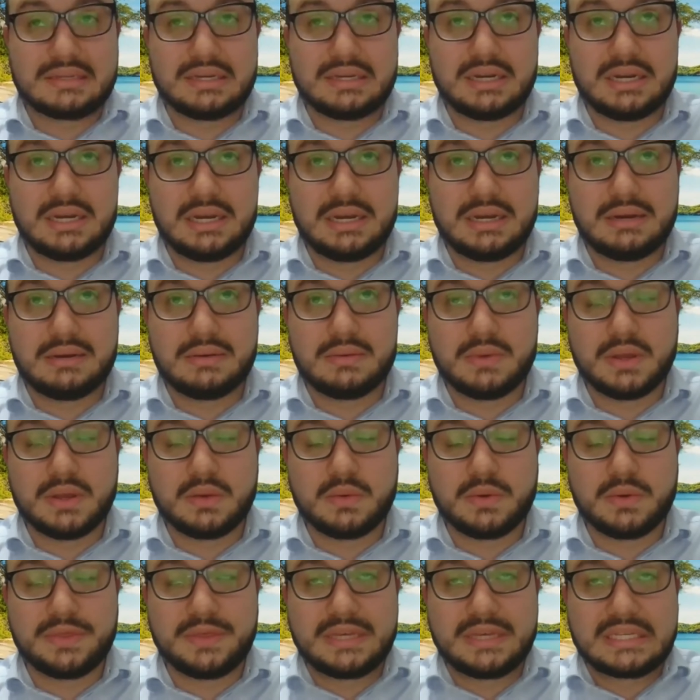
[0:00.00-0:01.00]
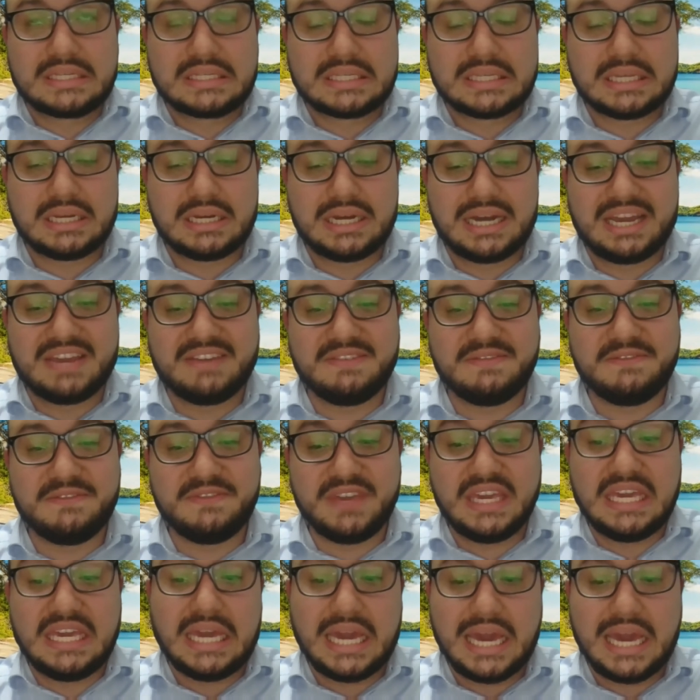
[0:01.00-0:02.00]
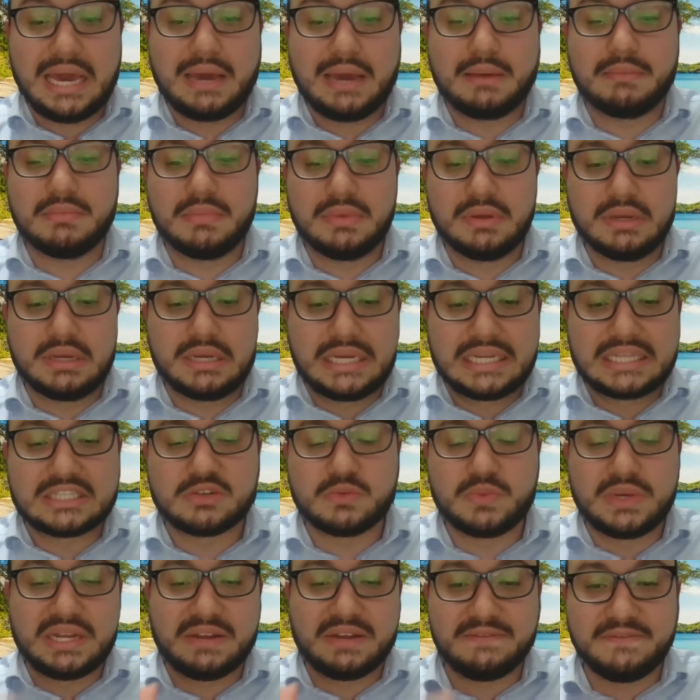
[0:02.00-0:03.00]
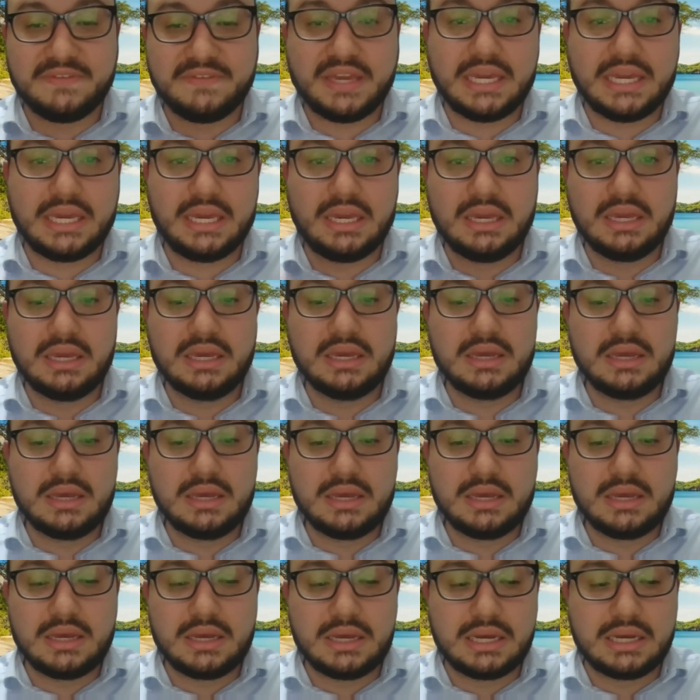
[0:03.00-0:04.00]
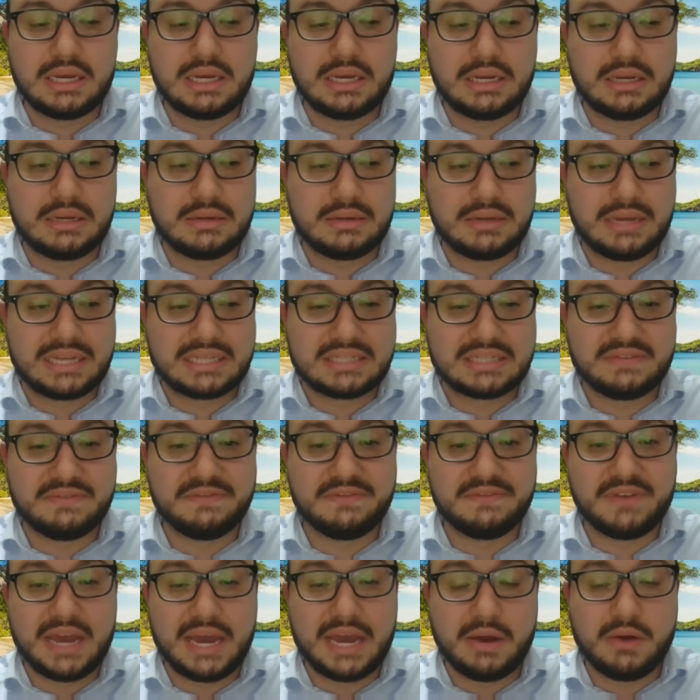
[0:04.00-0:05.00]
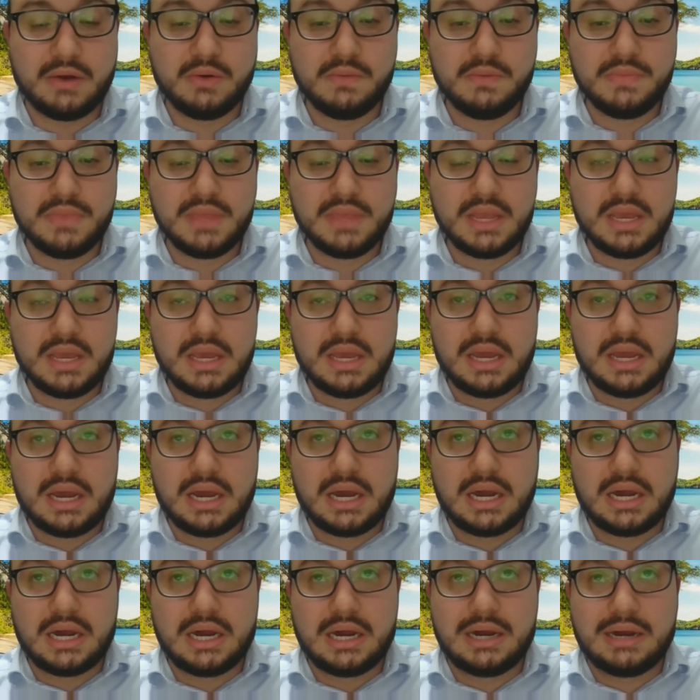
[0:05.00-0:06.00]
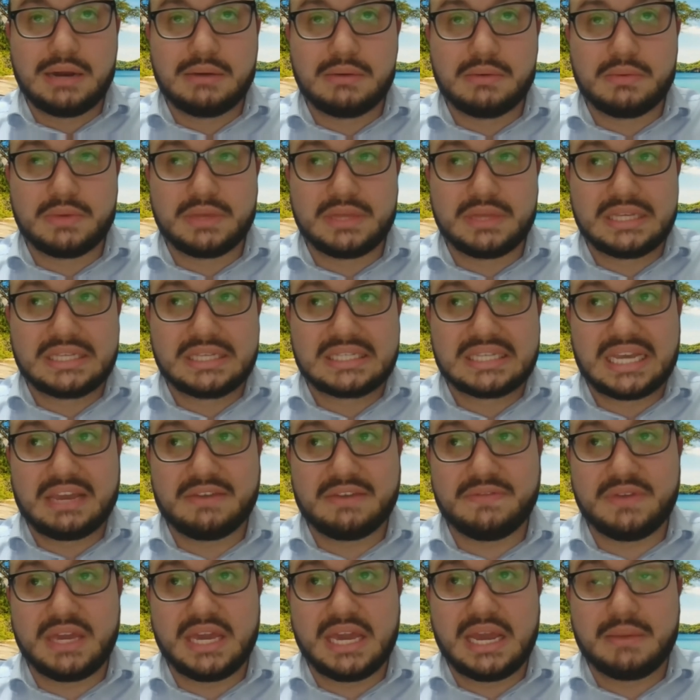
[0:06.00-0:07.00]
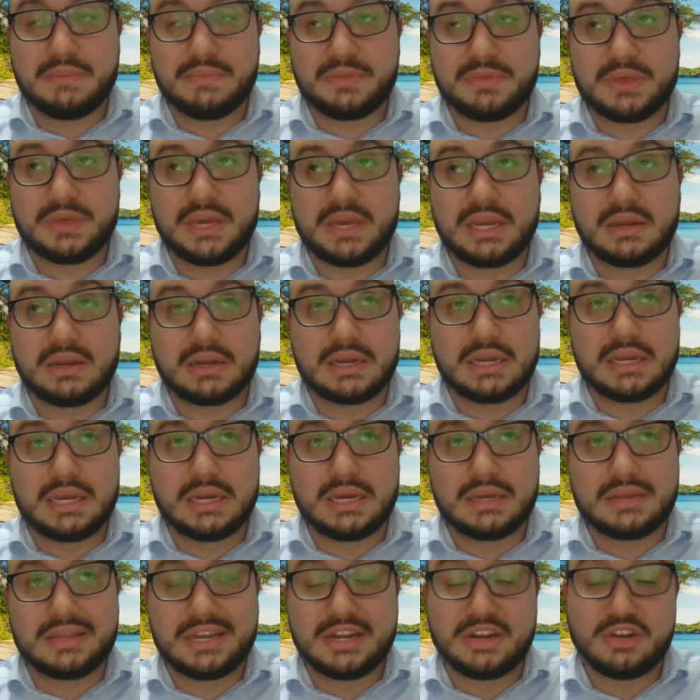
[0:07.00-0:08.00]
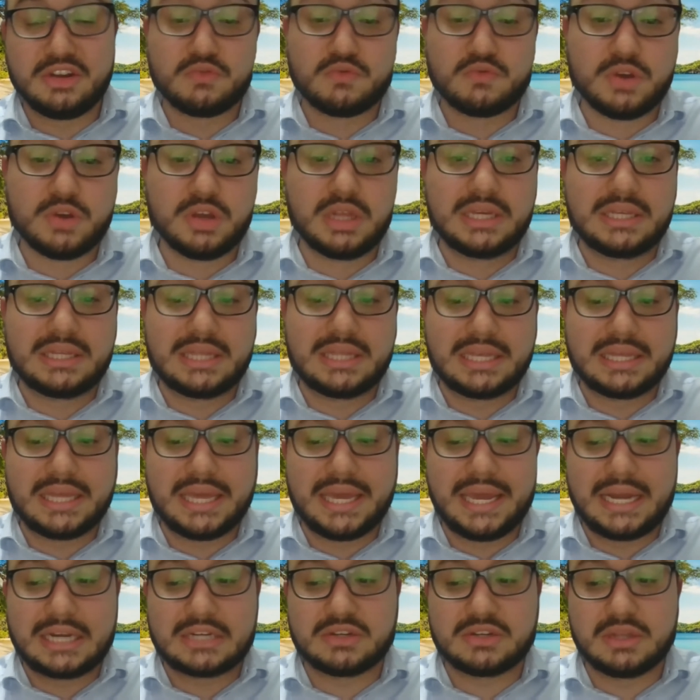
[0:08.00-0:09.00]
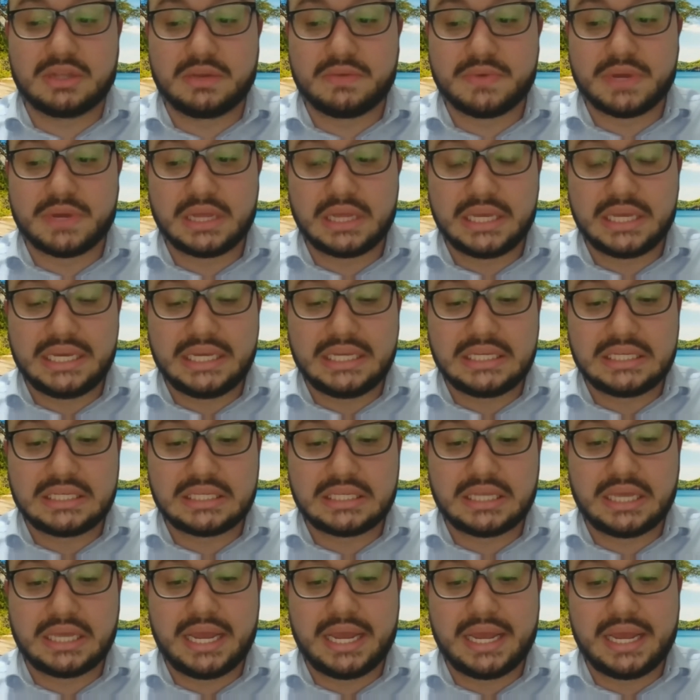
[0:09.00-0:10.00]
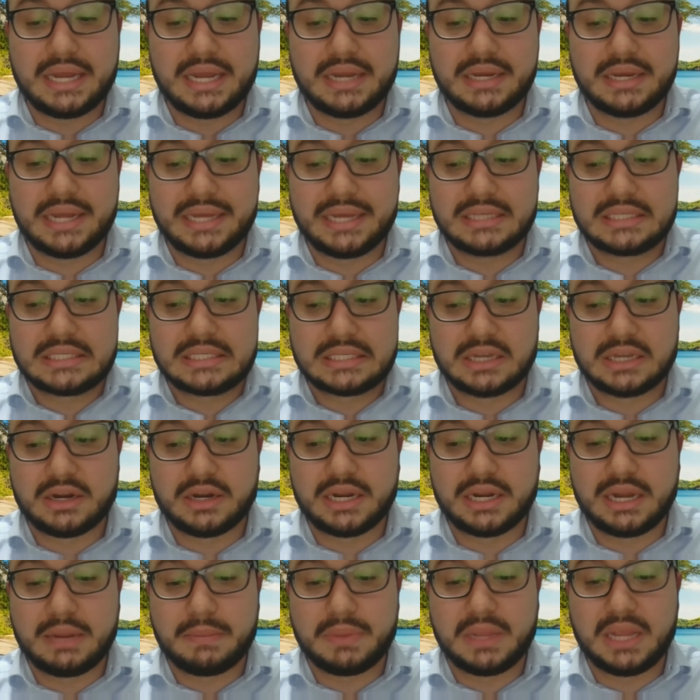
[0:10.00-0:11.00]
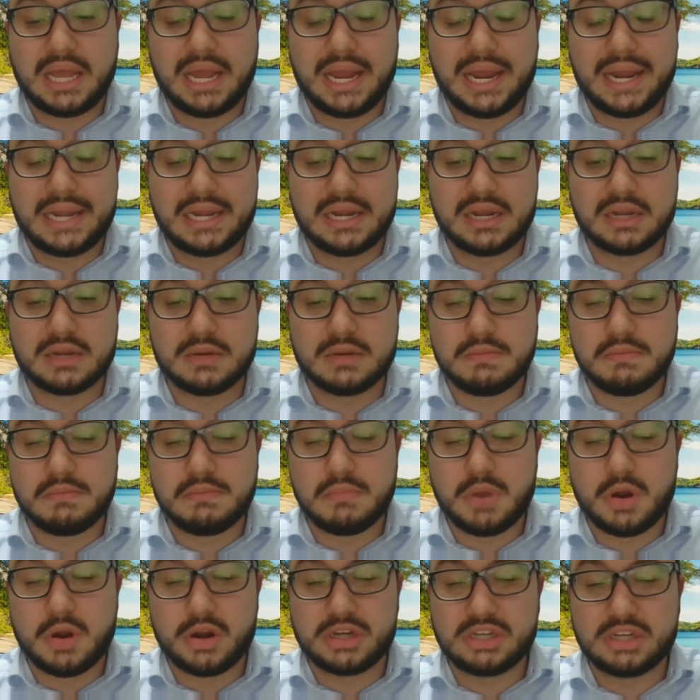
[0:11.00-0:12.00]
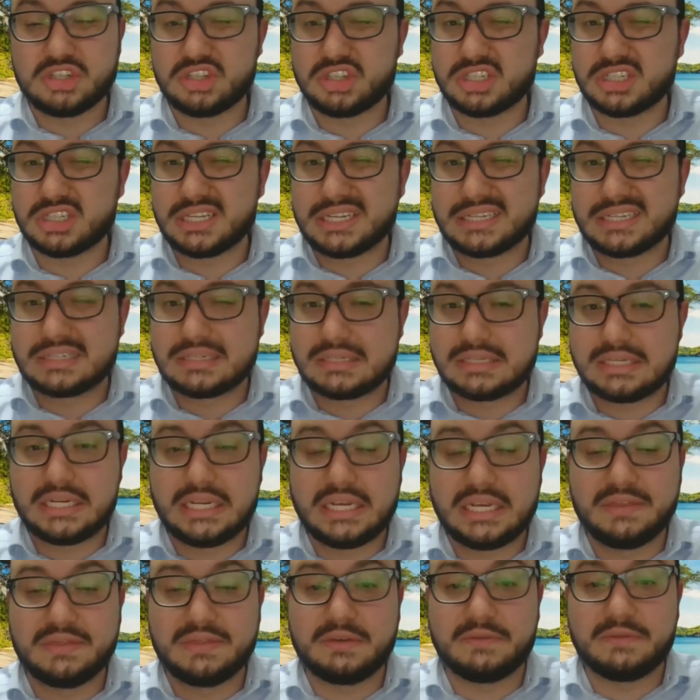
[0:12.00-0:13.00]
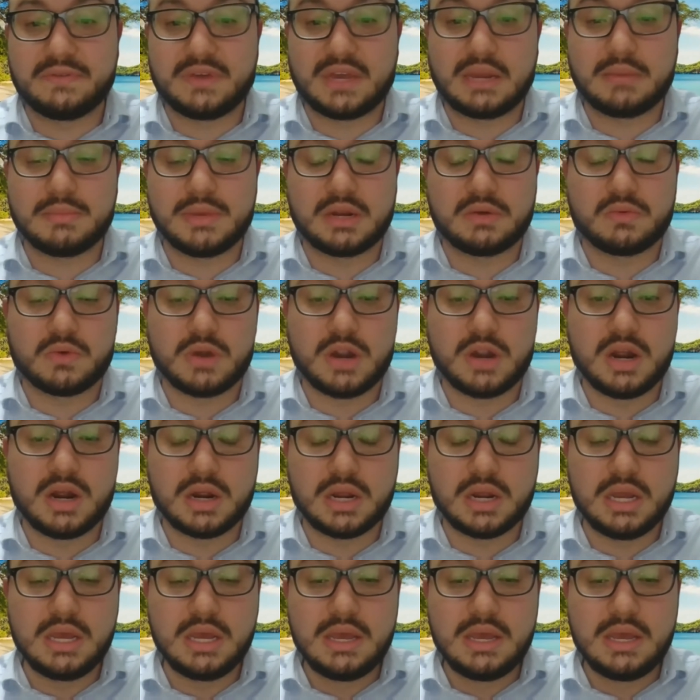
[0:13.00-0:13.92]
Well, with this IVM, it's with a V, as in Val. With this IVM thing, the new ruling that they actually released, and they started applying on March 16th, if I'm not wrong.